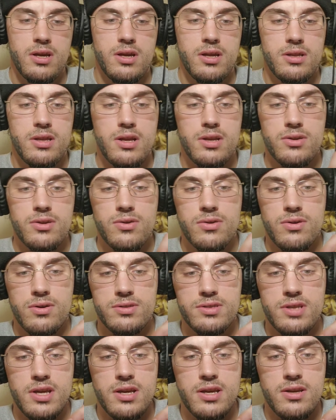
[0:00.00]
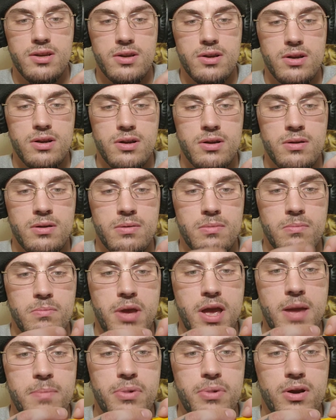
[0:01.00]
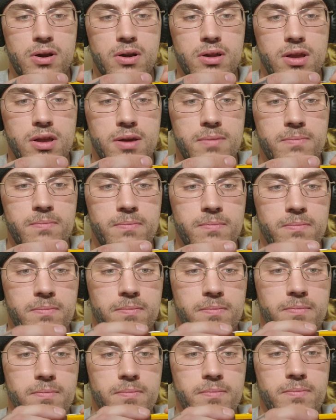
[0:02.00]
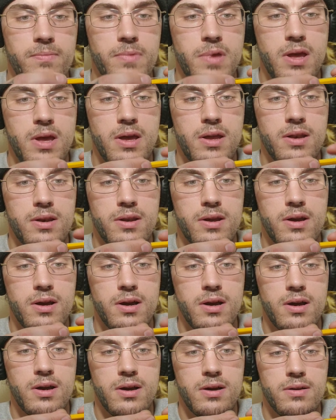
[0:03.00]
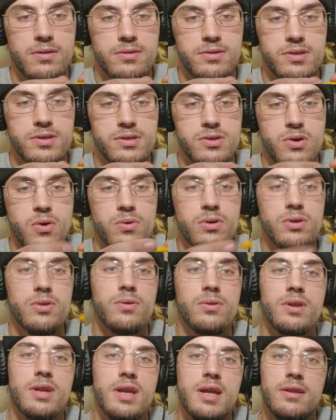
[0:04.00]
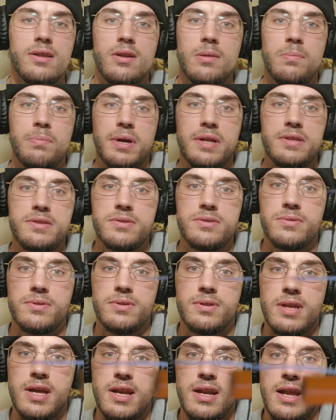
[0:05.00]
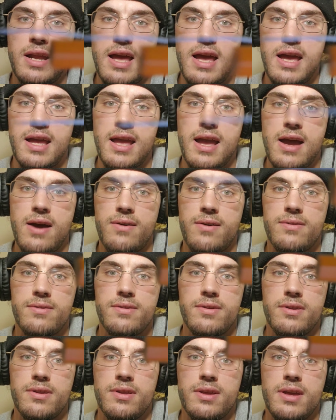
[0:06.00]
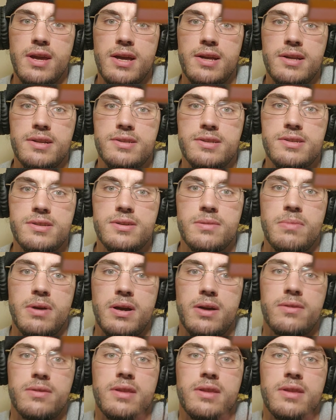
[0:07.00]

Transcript: Then you're going to take your paper clip and just hold it on the end of the pencil and let it hang out of the edge about